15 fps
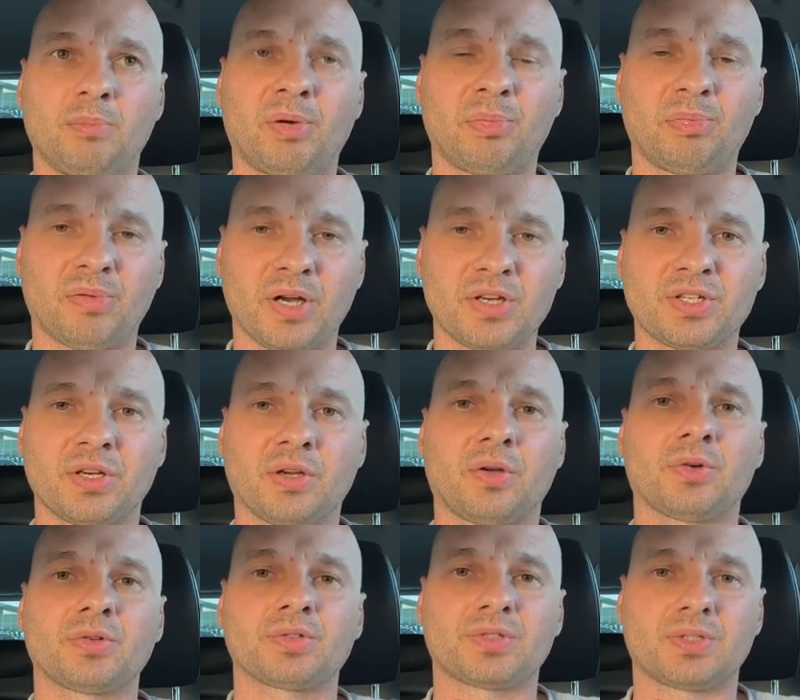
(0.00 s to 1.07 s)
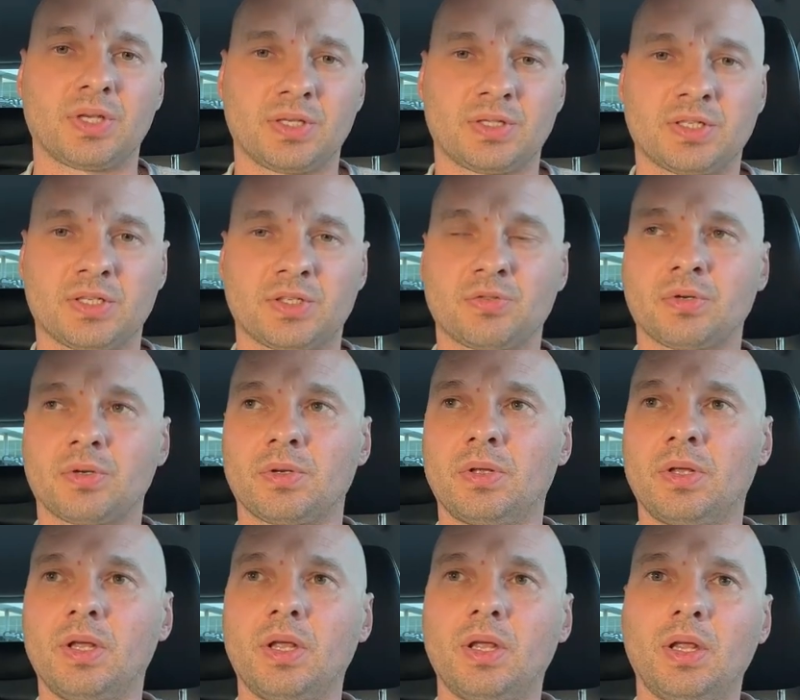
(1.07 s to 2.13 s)
preparation costs, etc.
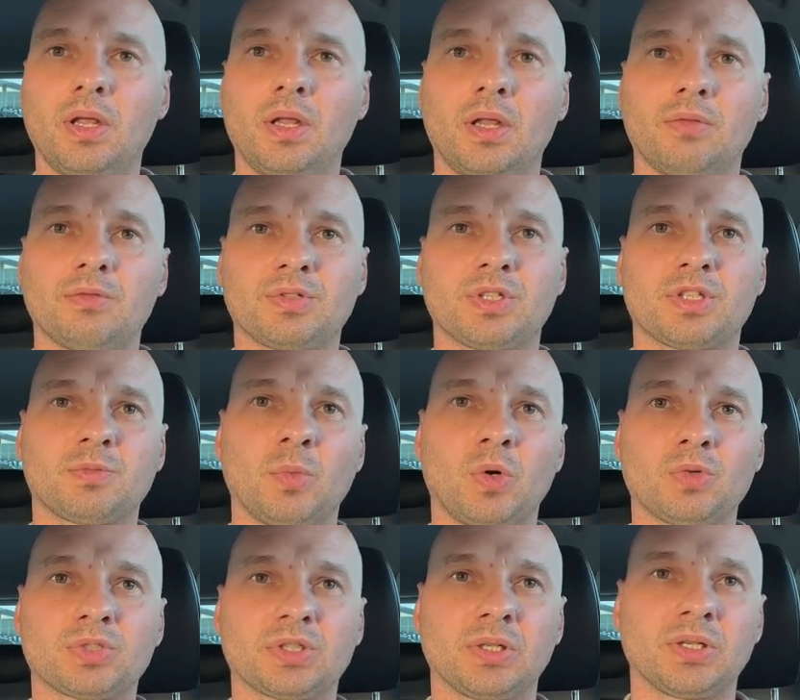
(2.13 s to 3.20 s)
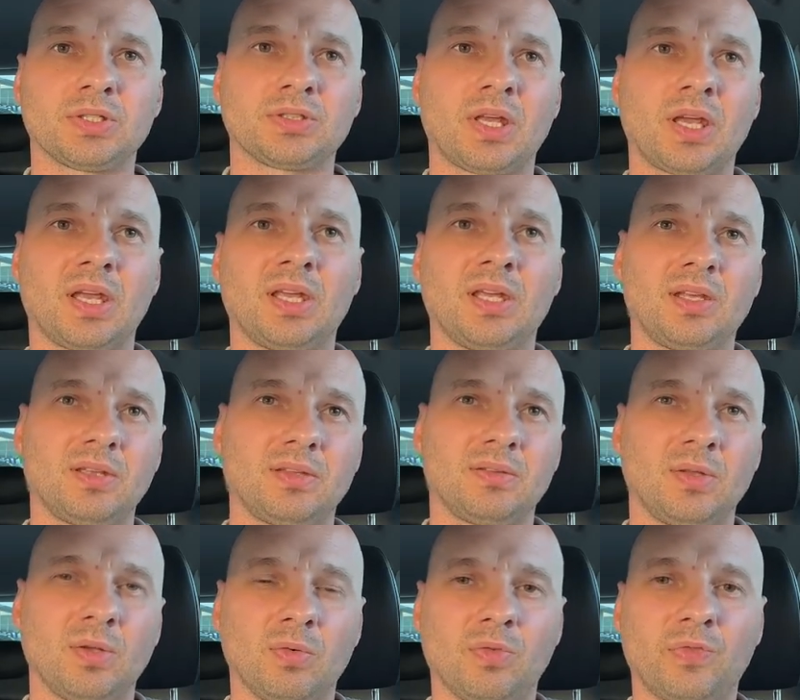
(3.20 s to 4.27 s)
With the small sellers,
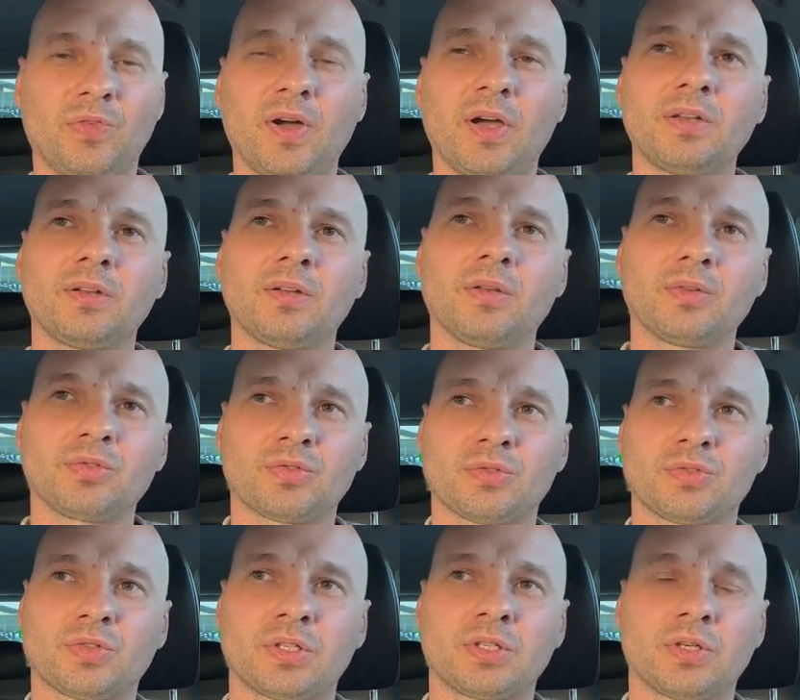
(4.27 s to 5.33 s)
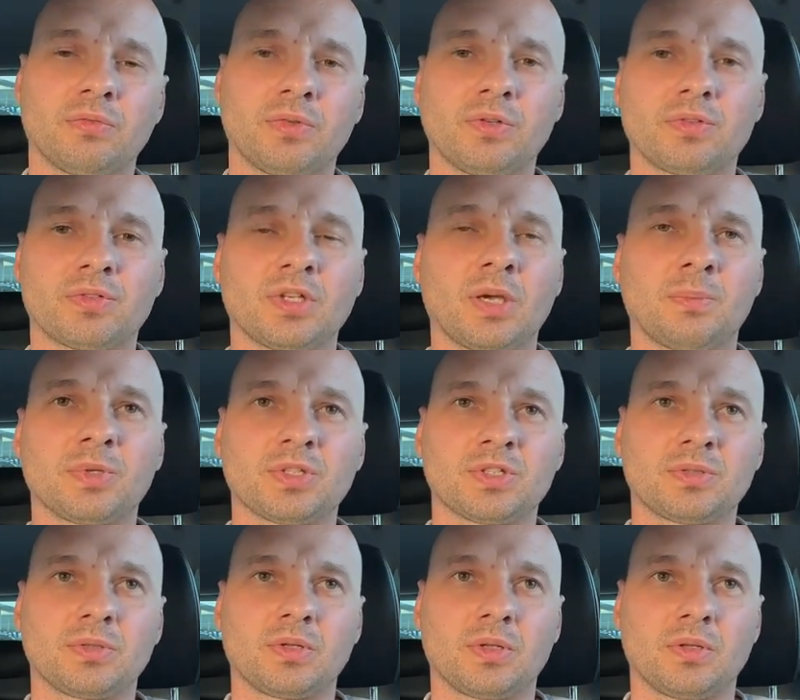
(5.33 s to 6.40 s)
you'll find an auto trader when you type in
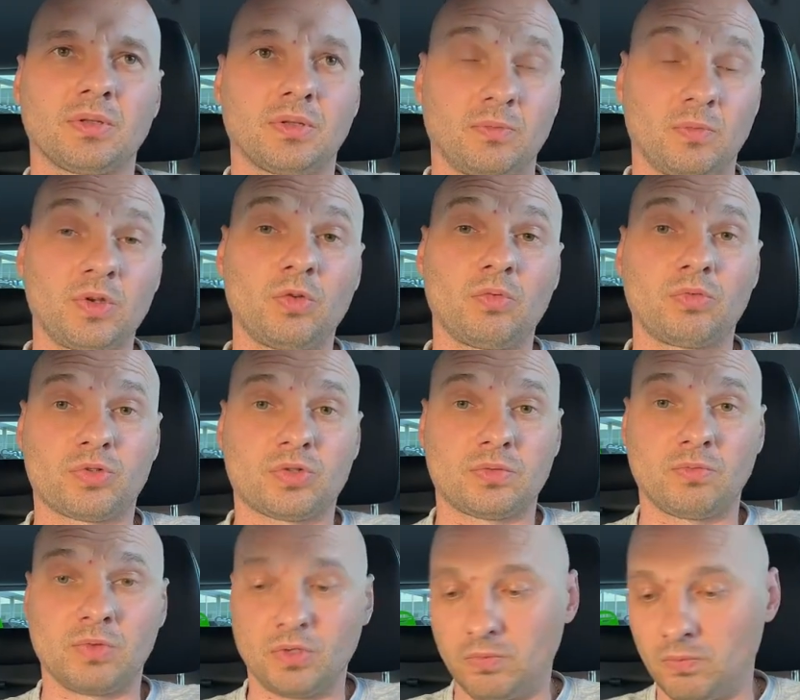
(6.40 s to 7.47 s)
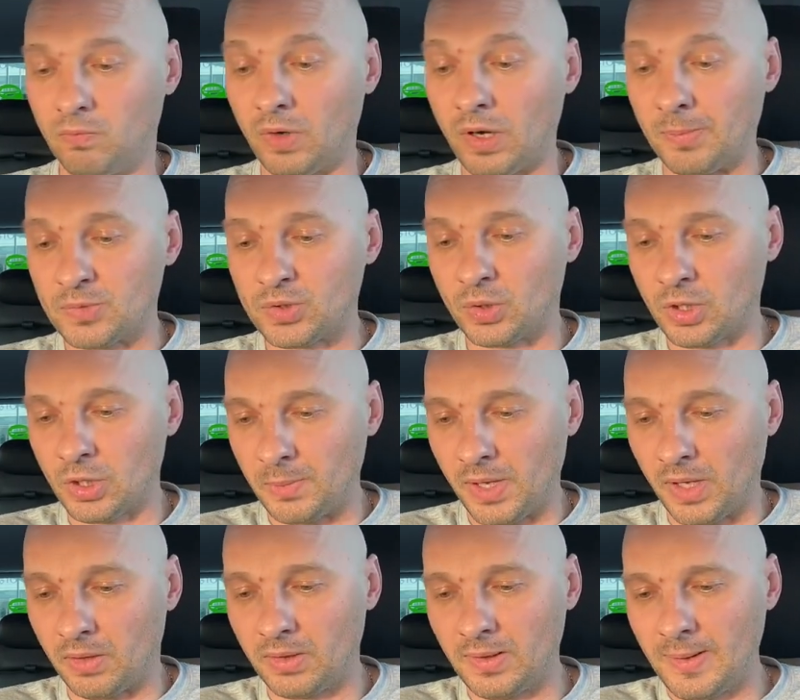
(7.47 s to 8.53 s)
when I'm talking
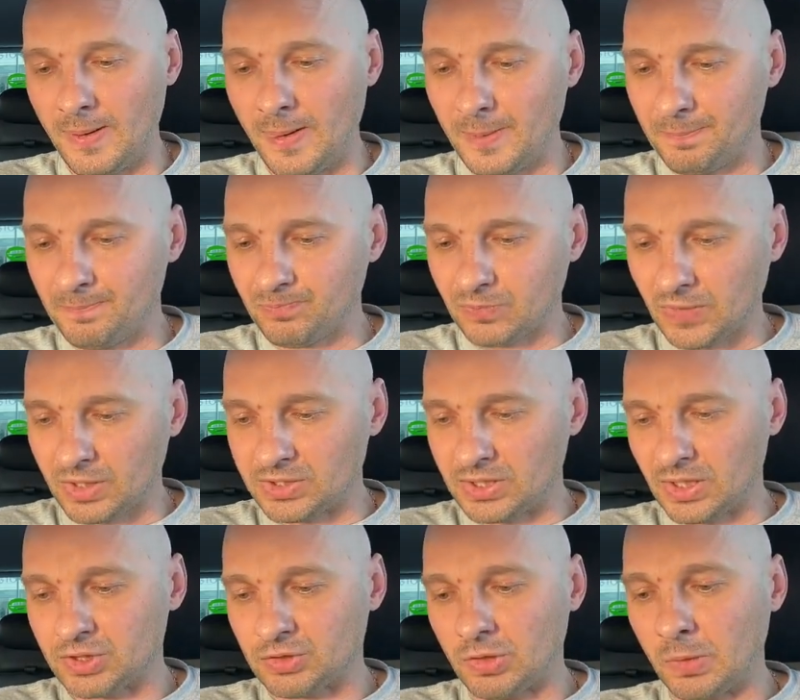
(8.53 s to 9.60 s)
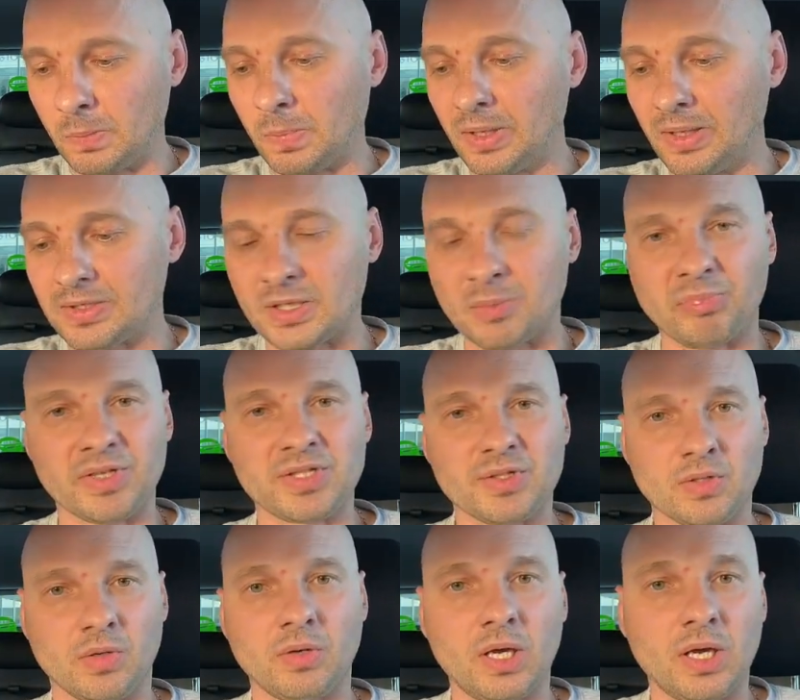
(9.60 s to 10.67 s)
about seller's credibility and
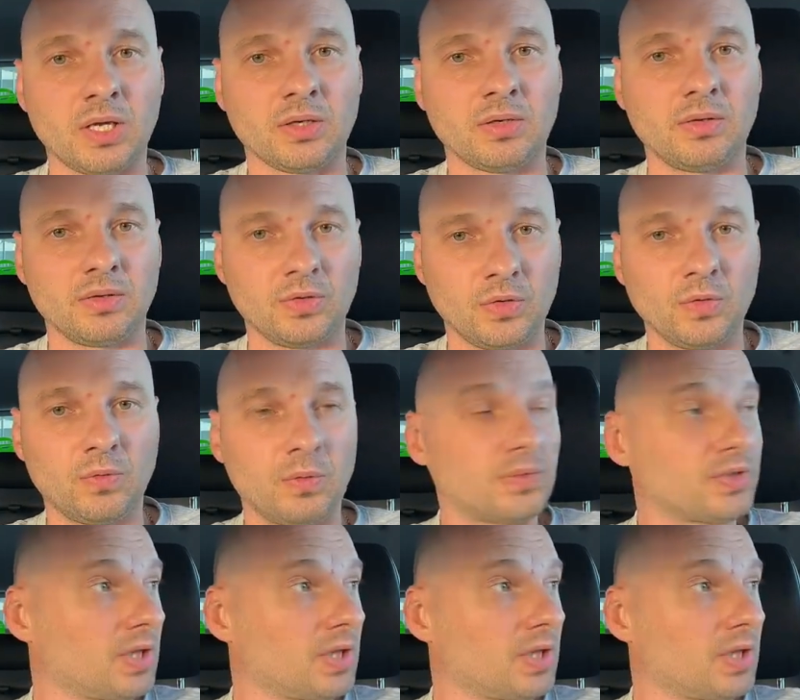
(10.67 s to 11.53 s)
presence online, you will